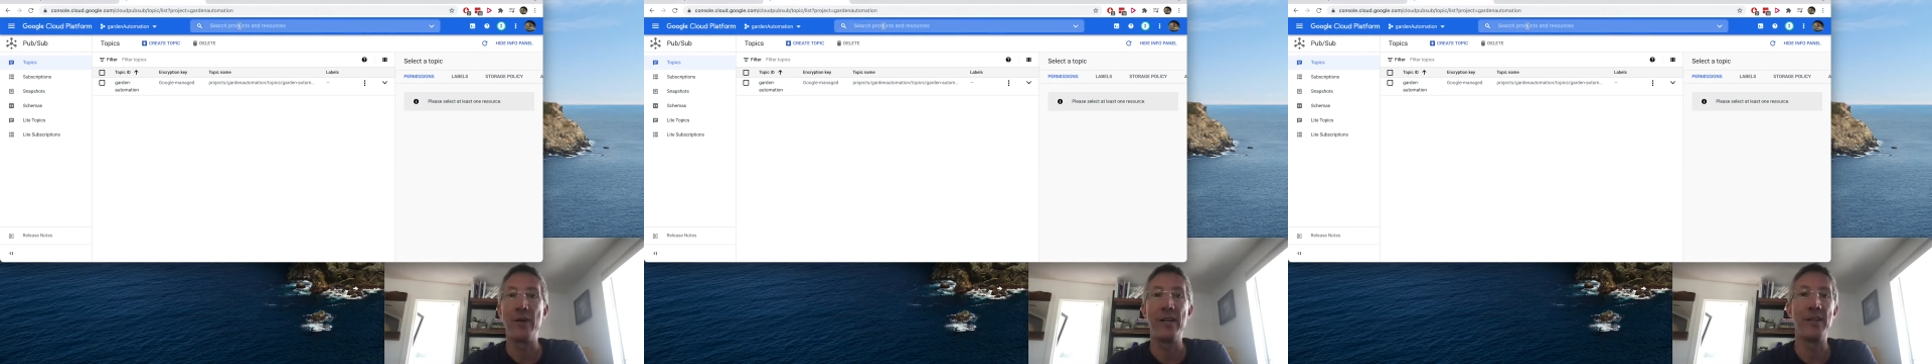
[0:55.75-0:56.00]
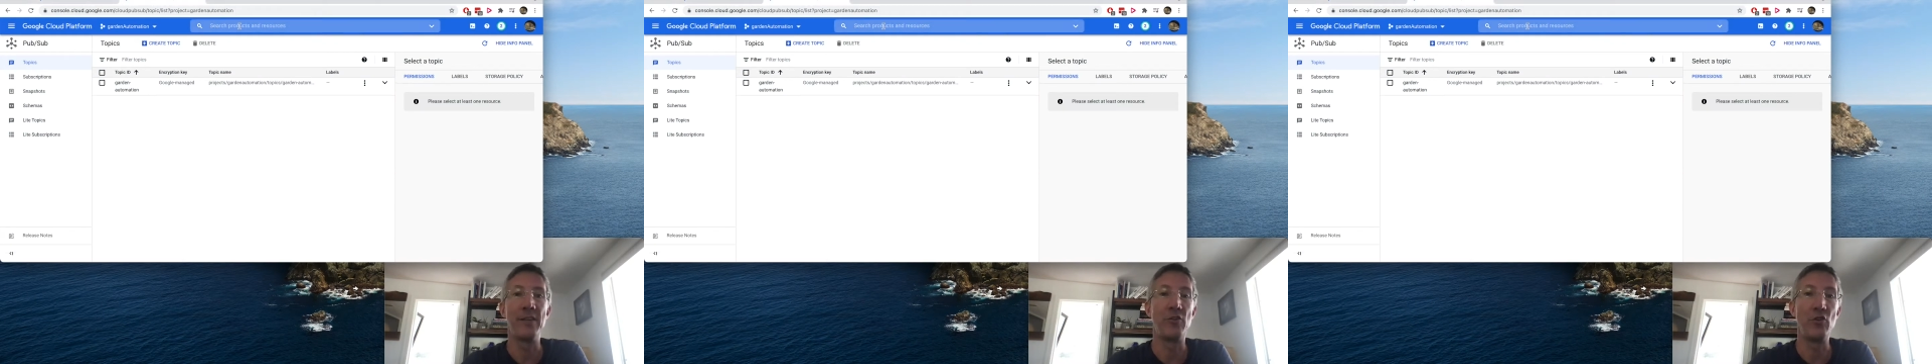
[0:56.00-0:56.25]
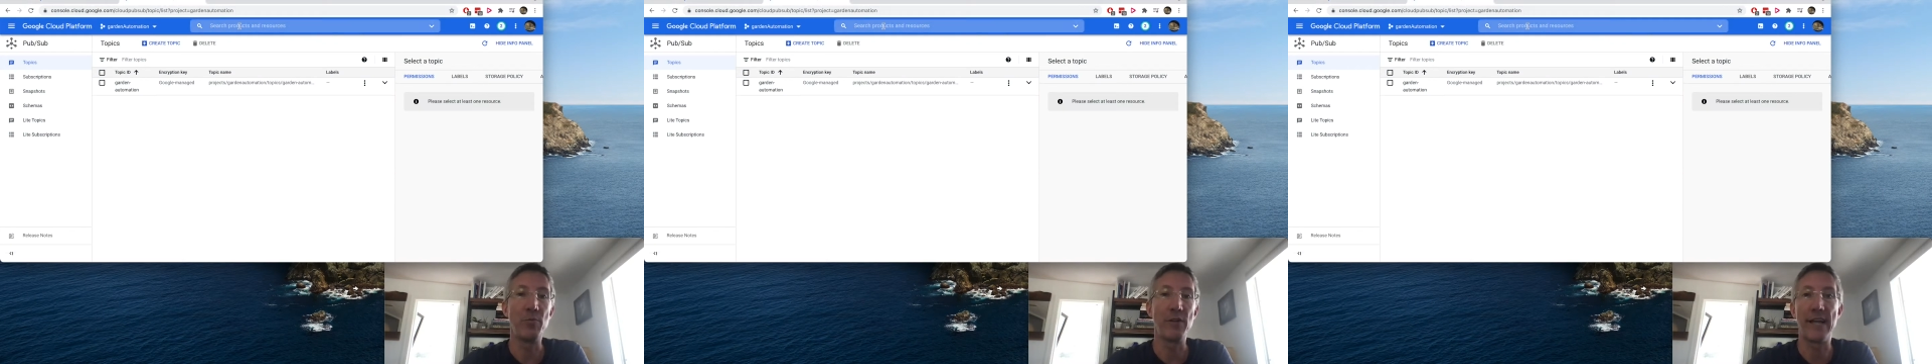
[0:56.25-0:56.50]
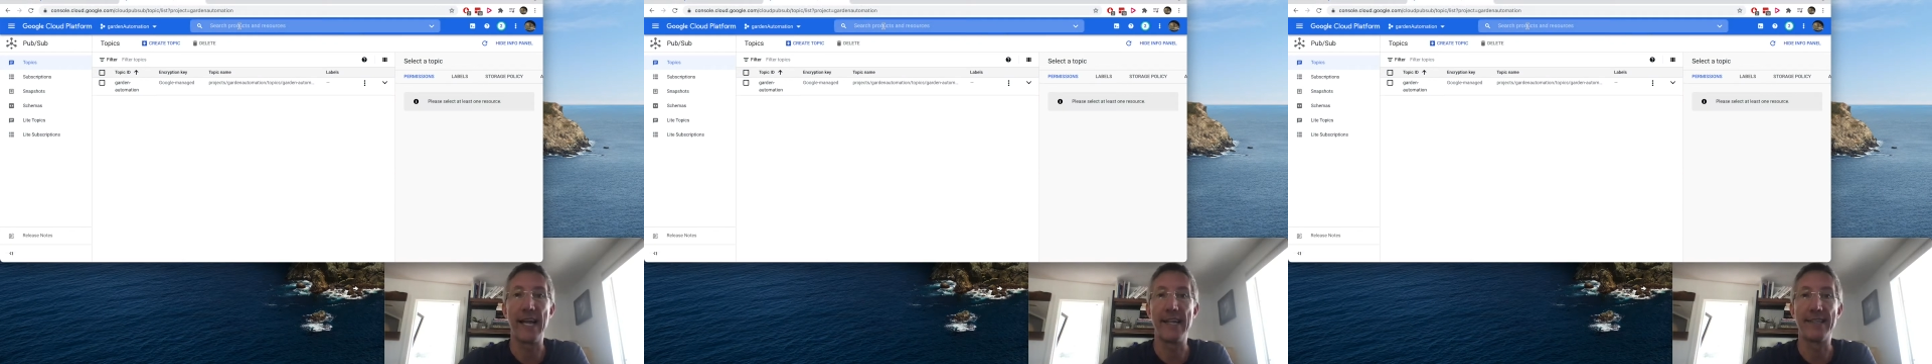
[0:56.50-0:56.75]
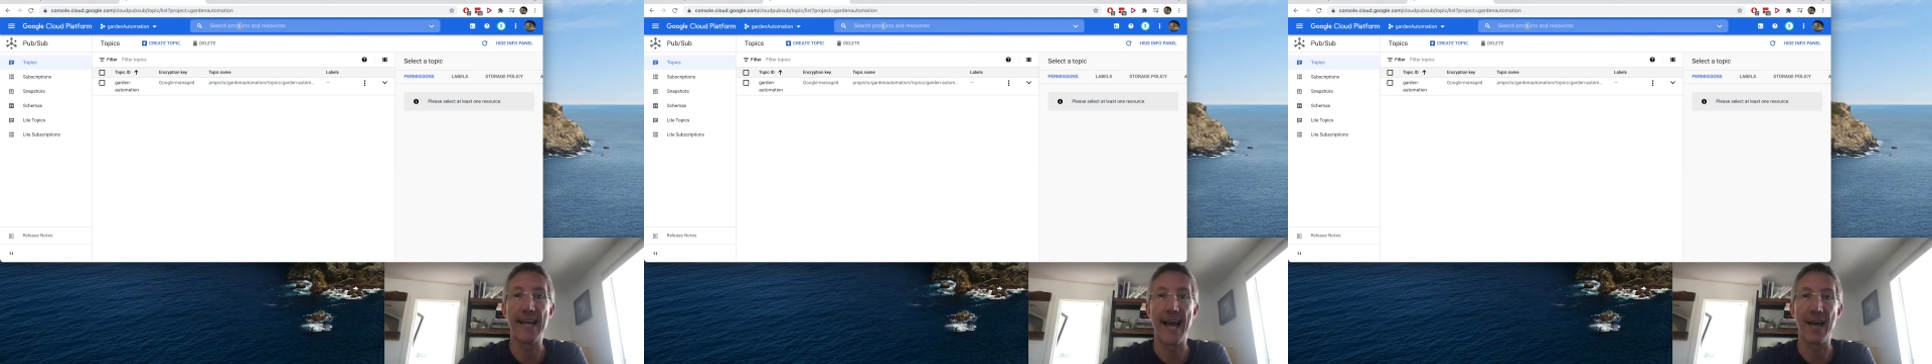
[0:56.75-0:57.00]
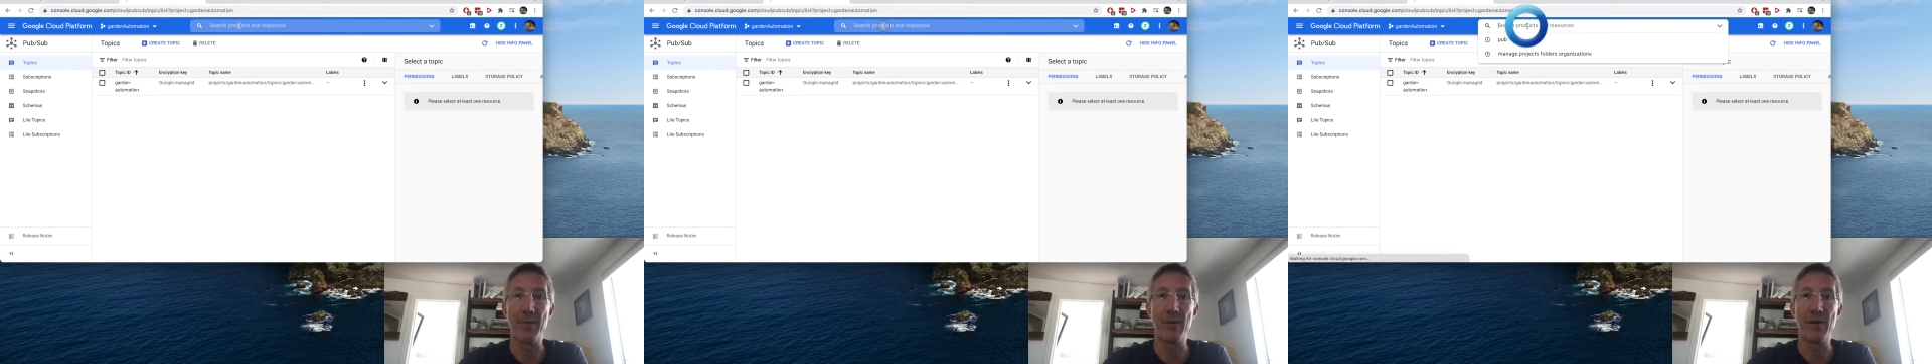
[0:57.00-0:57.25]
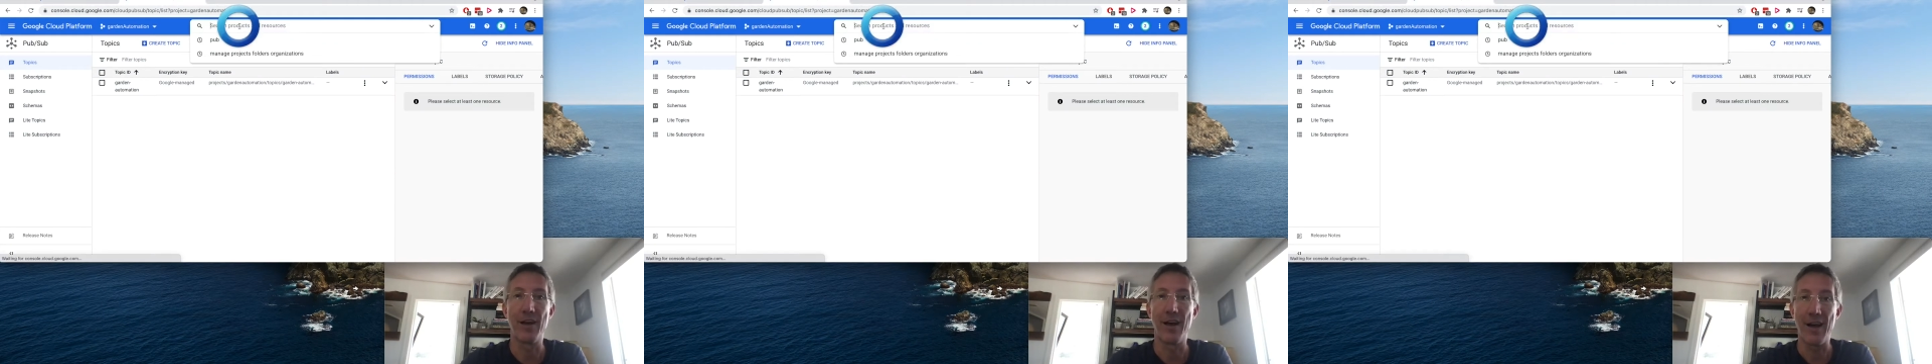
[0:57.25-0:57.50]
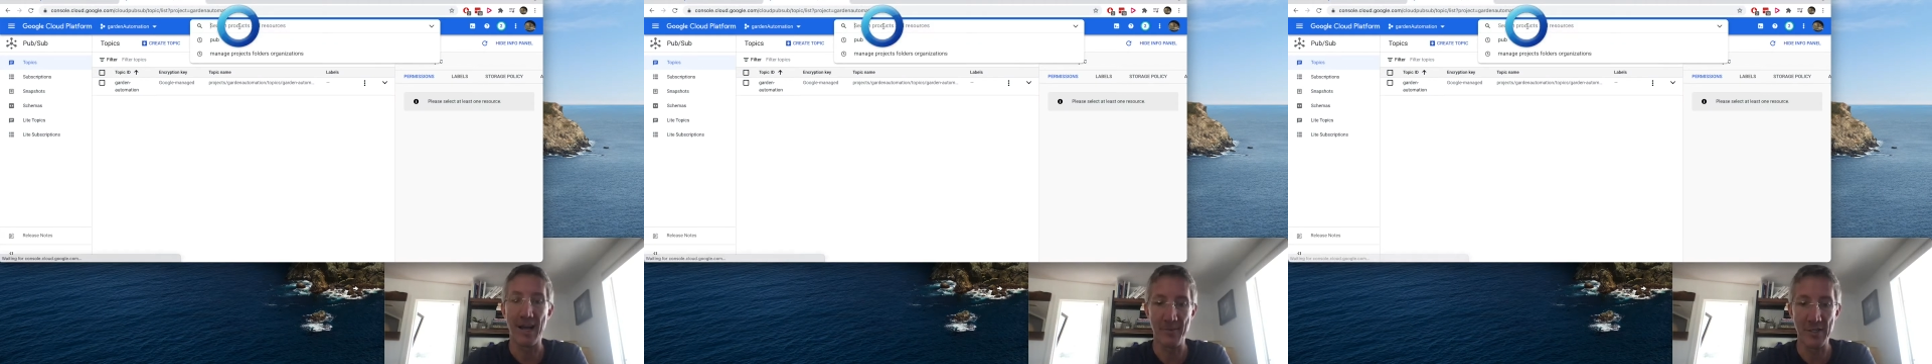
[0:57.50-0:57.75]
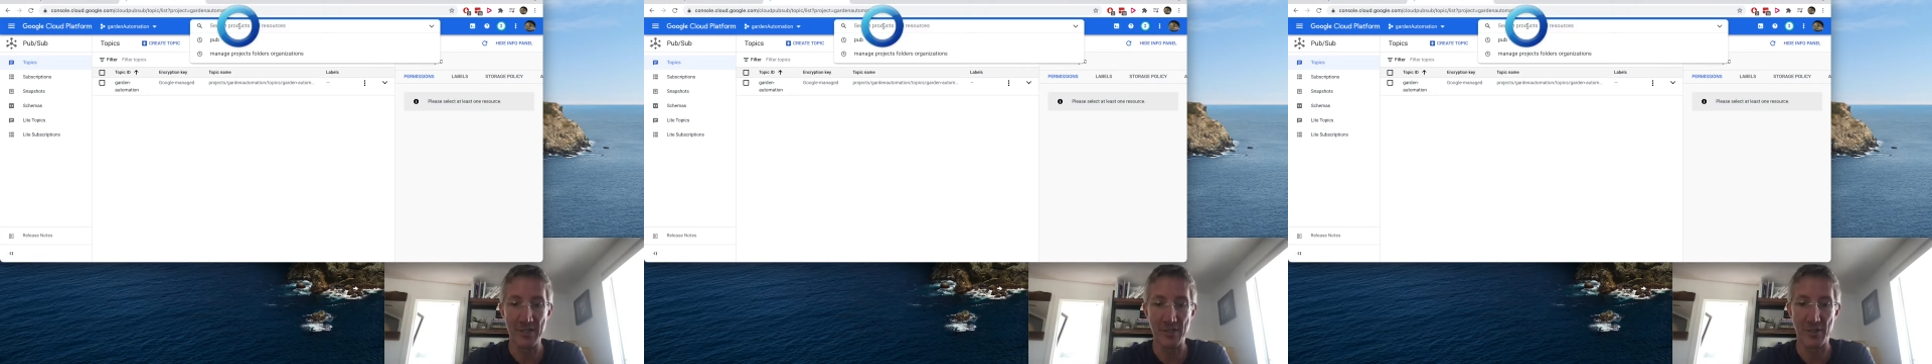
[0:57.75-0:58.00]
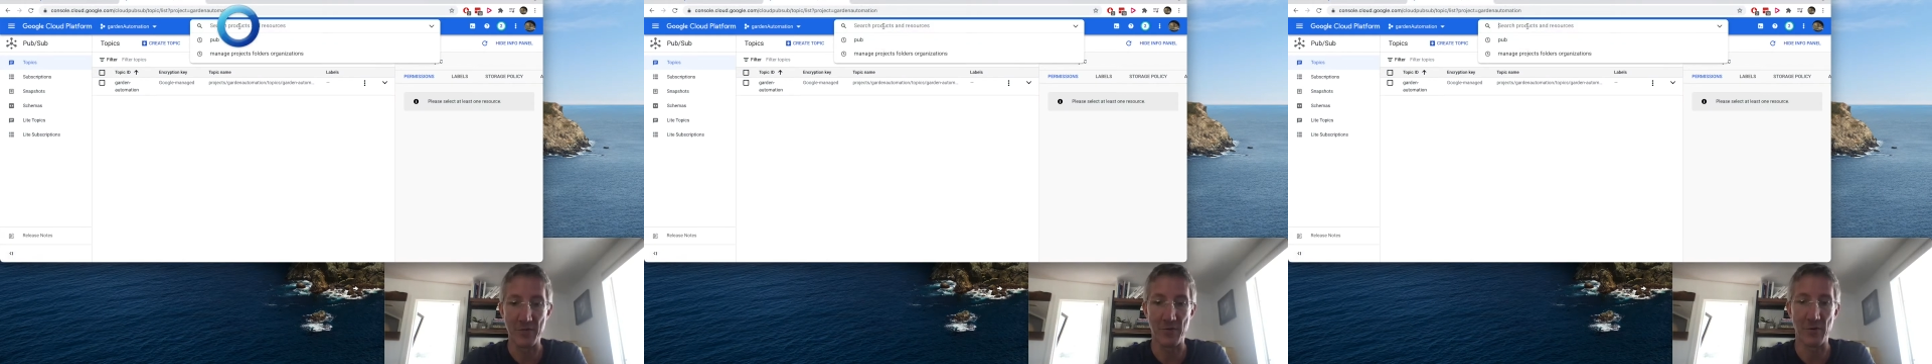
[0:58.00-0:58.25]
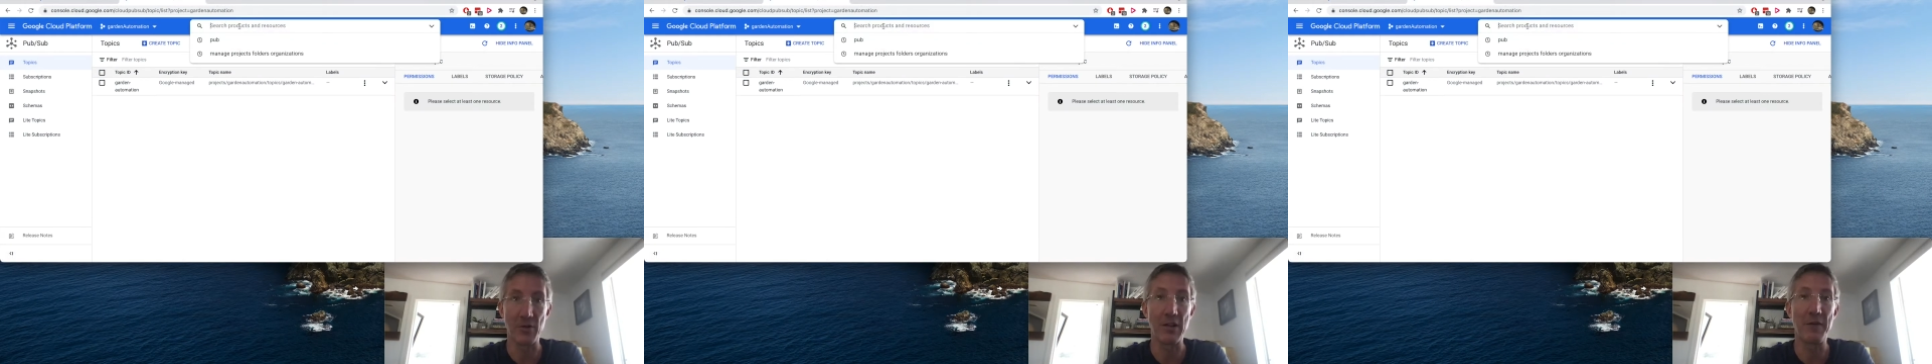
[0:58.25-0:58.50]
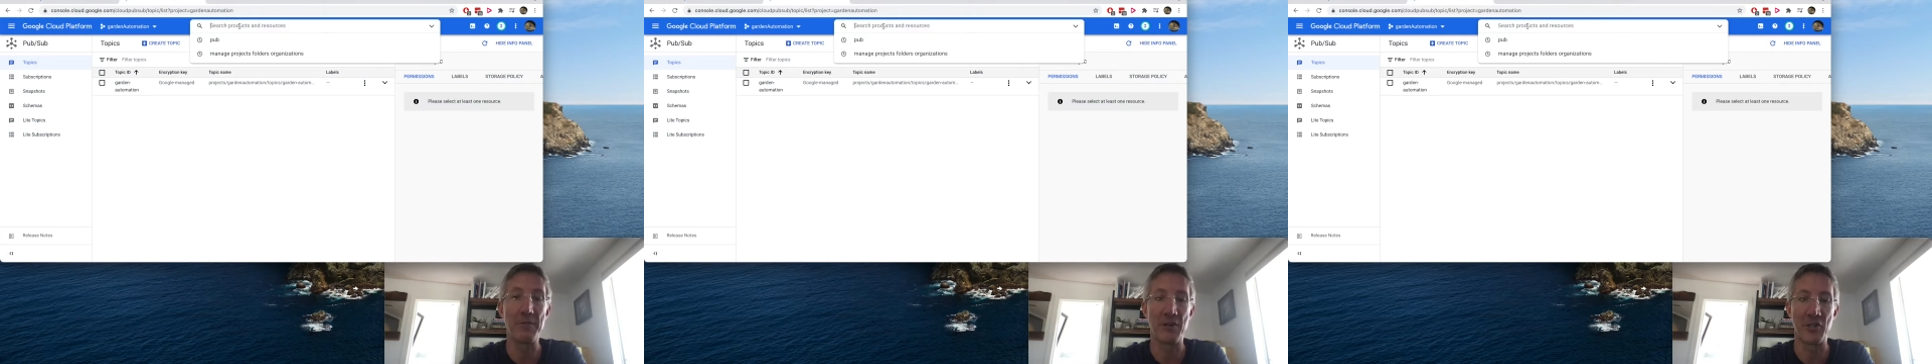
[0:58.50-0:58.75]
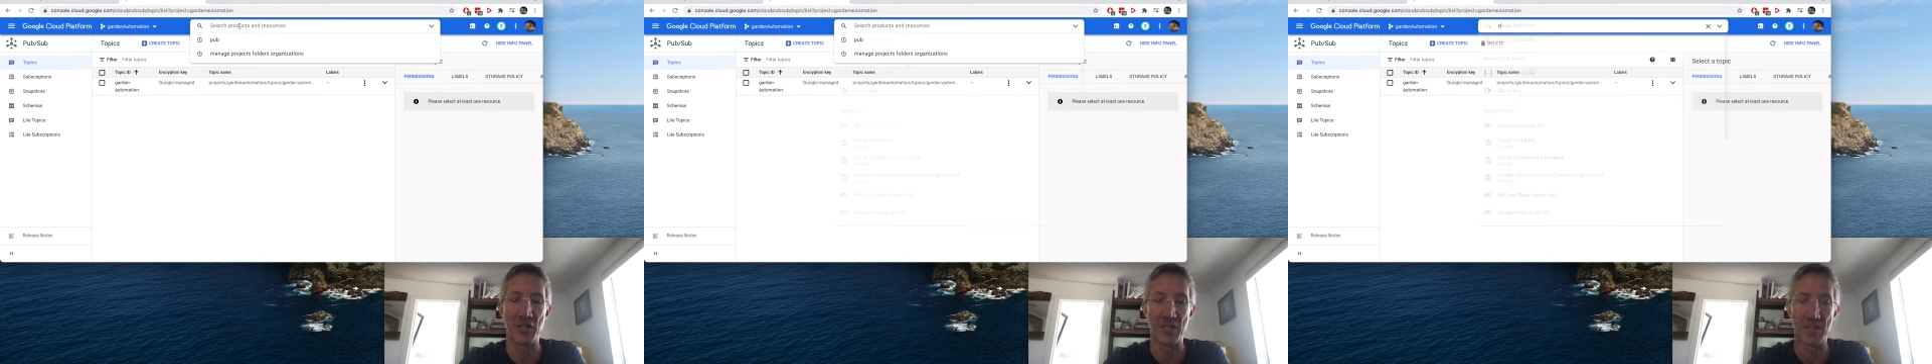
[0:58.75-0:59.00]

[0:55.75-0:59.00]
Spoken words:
in a duplicated tab, I'm going to search for Cloud Function.